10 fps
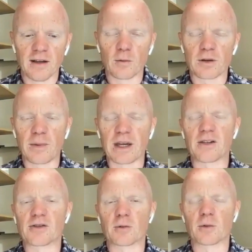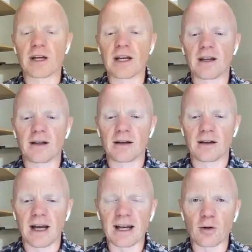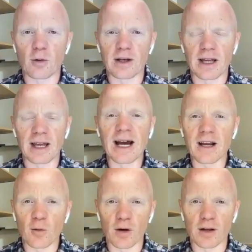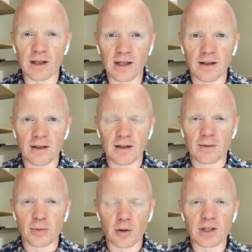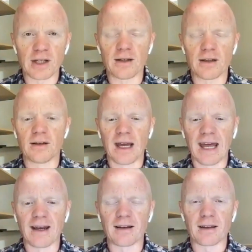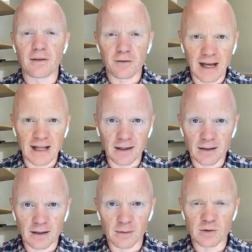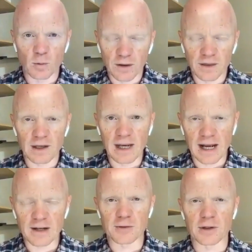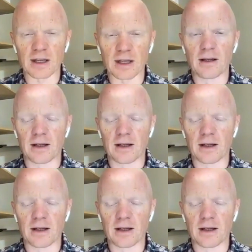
with making sure we're eating adequate and high quality protein and the fat that comes with it naturally.